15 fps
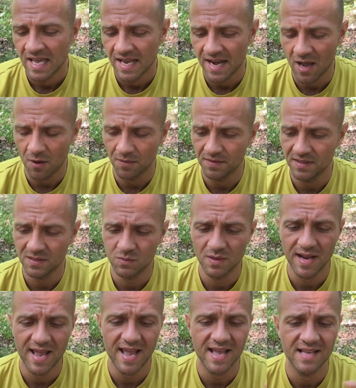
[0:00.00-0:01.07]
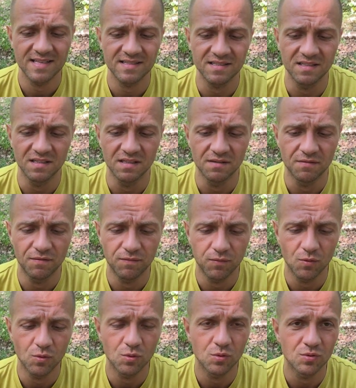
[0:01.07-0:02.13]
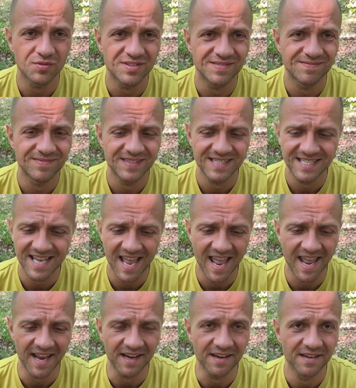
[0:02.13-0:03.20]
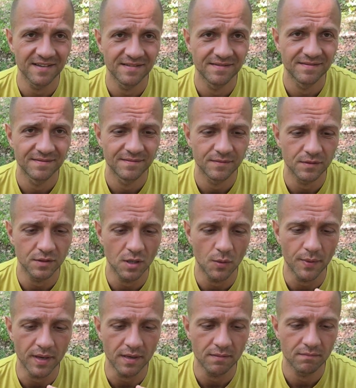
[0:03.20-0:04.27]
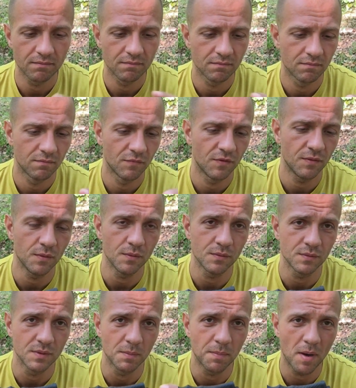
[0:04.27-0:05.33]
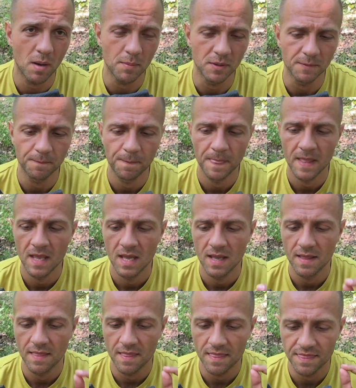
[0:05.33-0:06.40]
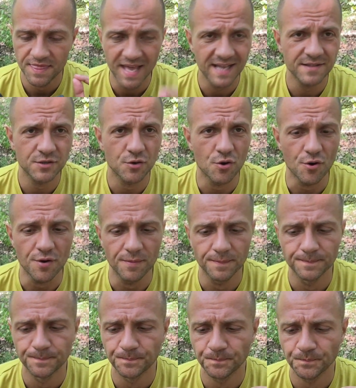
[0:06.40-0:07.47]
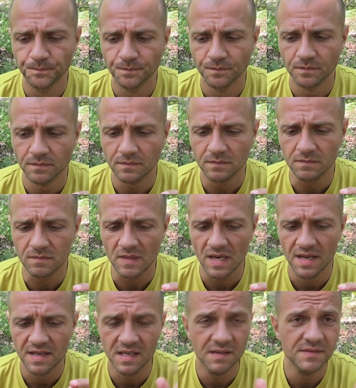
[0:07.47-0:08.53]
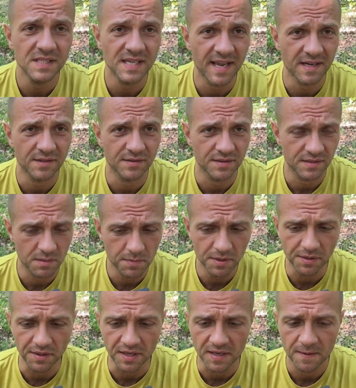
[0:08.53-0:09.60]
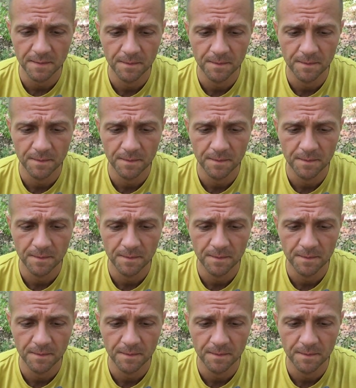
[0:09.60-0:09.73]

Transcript: Now, this one has a full tang going through to the pommel. That's good. Gives it extra stability.